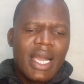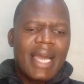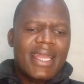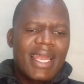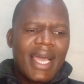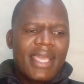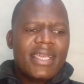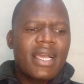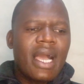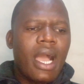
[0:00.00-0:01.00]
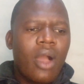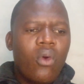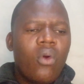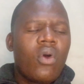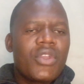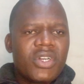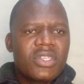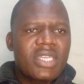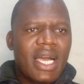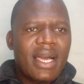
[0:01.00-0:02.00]
And I like how
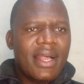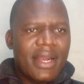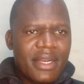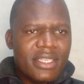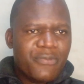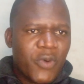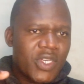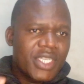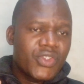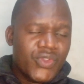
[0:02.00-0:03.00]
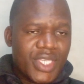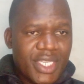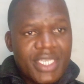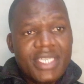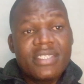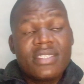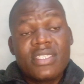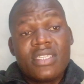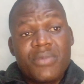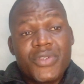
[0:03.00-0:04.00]
Onyonka responded to the EACC
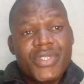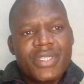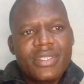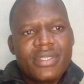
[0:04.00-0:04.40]
debate.